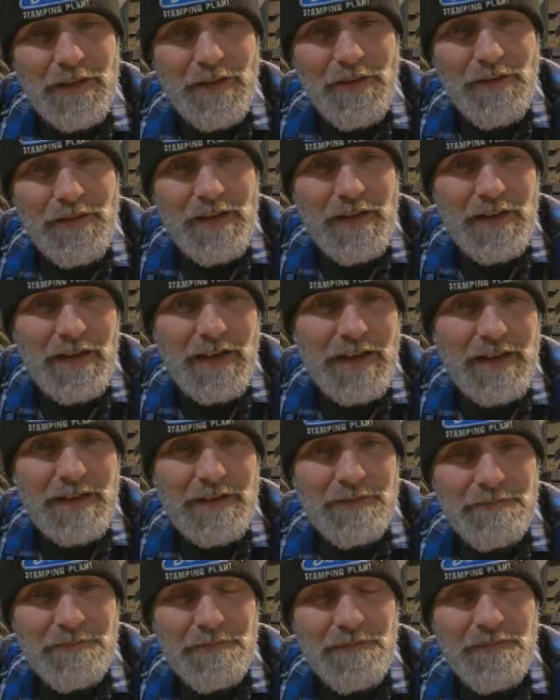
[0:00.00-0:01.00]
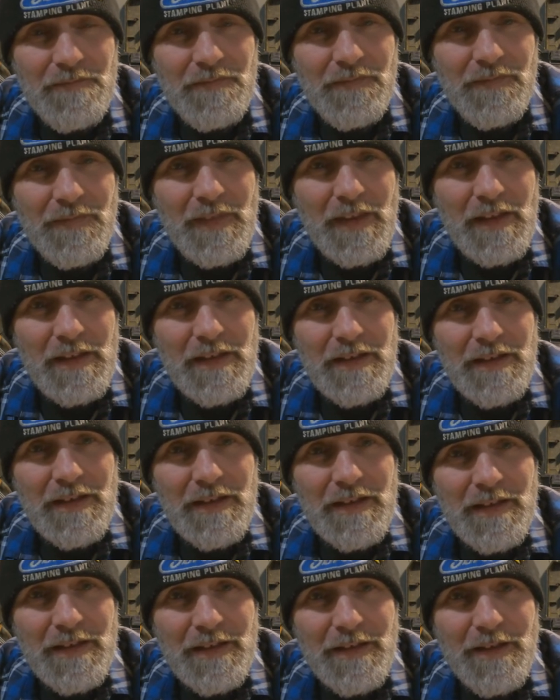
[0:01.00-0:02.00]
said, hey,
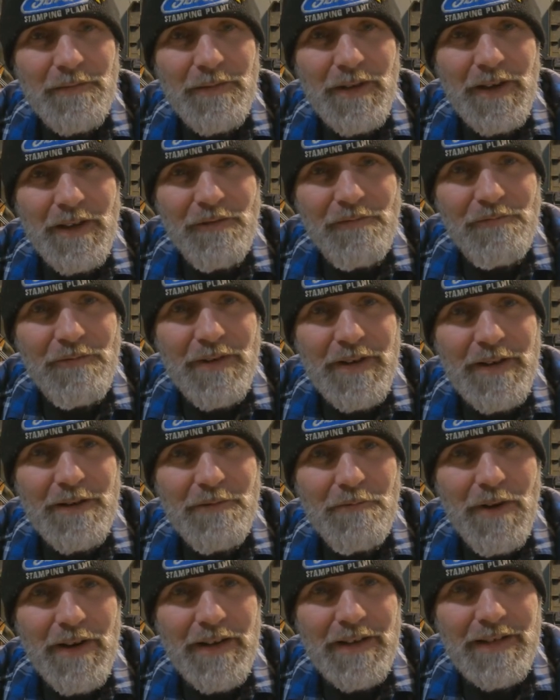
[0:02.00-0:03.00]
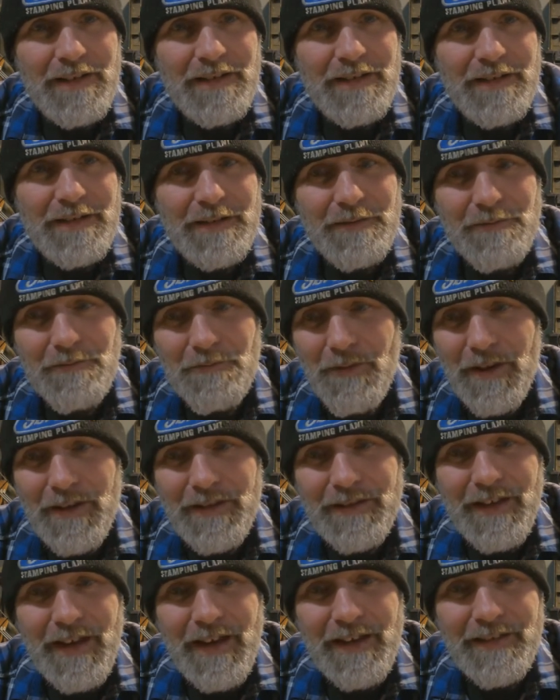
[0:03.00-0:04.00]
coming in, he's wearing a
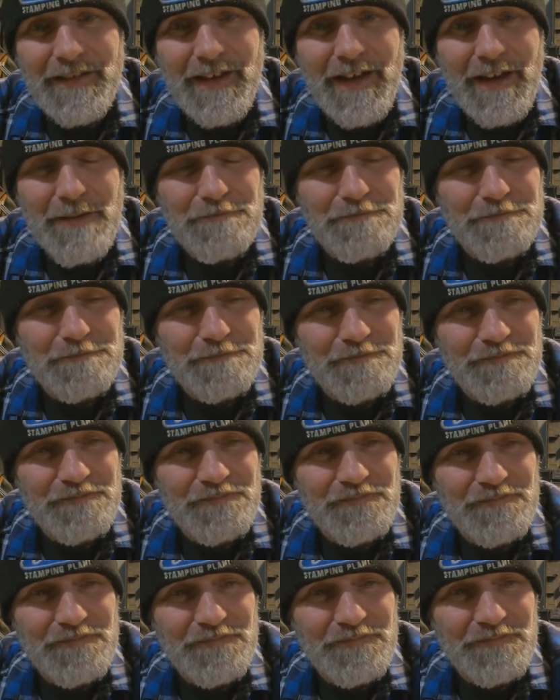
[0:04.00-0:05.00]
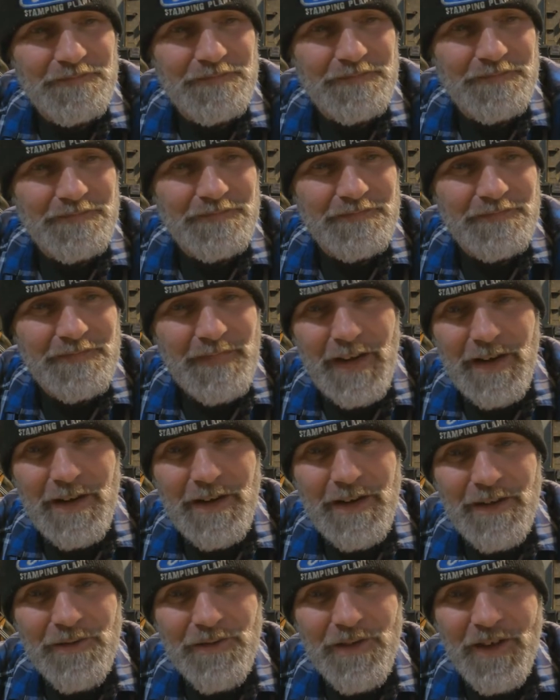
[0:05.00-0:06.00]
white tank top,
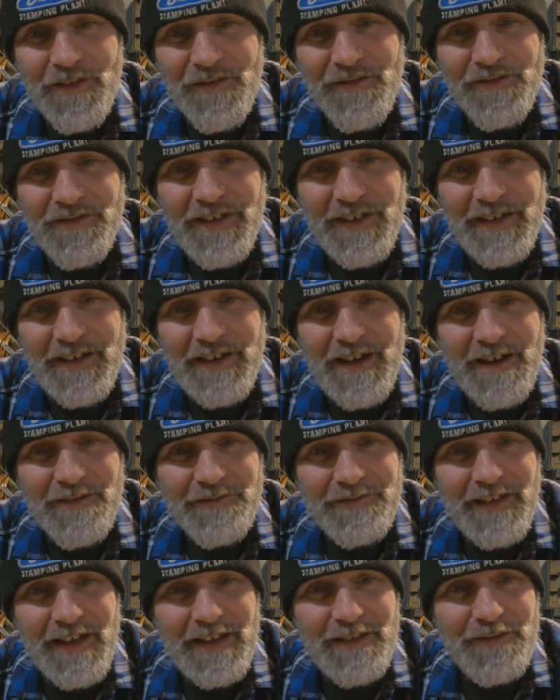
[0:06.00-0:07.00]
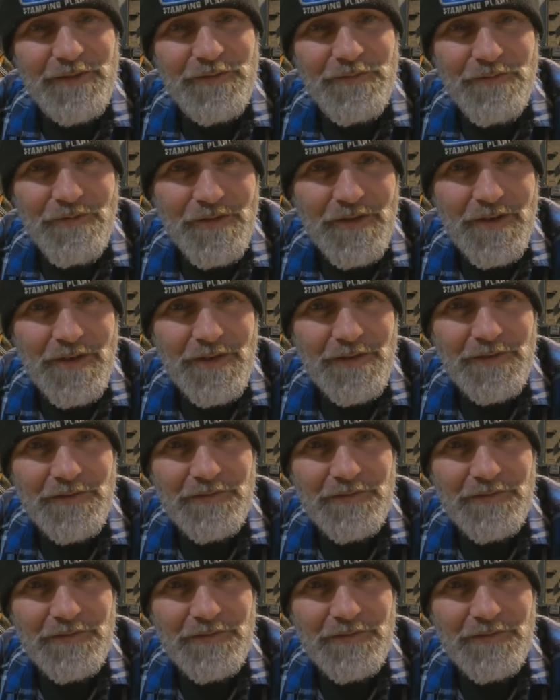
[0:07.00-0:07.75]
hairy chest, sticking out tattoos all